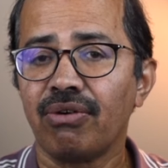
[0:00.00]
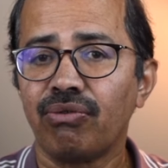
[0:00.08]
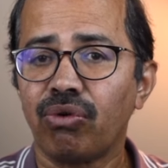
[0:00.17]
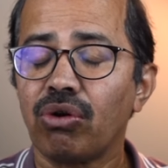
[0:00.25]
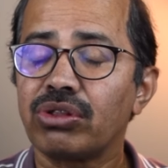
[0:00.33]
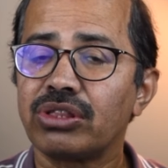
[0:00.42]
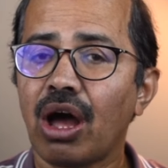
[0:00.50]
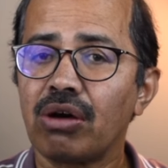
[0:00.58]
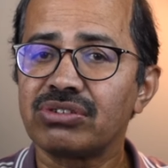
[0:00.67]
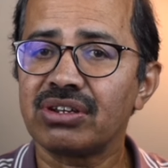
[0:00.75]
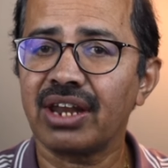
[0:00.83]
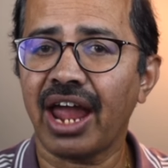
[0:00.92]

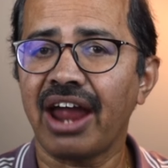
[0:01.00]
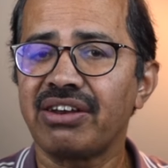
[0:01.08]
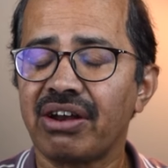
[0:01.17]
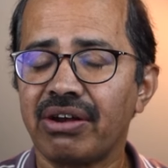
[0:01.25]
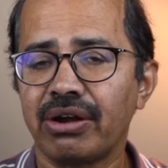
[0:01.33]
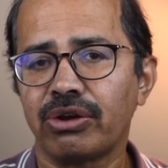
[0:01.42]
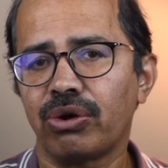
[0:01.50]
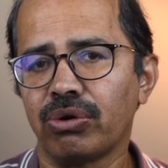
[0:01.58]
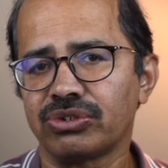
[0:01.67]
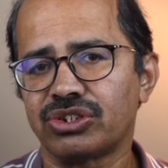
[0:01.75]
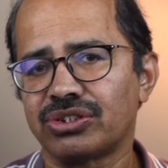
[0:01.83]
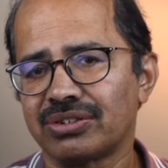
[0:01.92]
4,800
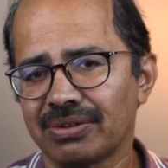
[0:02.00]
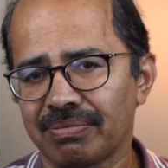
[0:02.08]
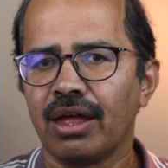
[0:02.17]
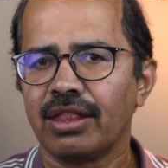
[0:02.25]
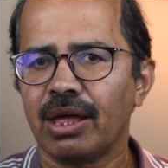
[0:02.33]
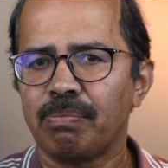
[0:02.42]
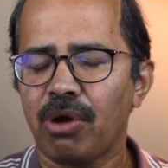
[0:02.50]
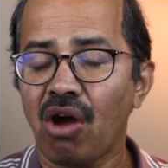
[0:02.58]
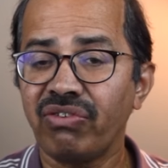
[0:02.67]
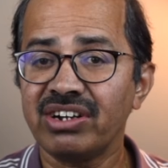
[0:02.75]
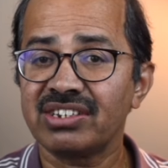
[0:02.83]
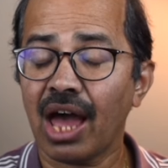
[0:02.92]
crores. The
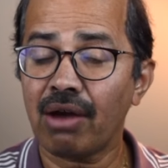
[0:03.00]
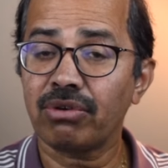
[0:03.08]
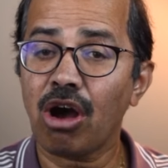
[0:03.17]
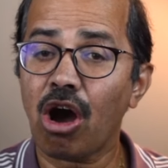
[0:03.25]
profits have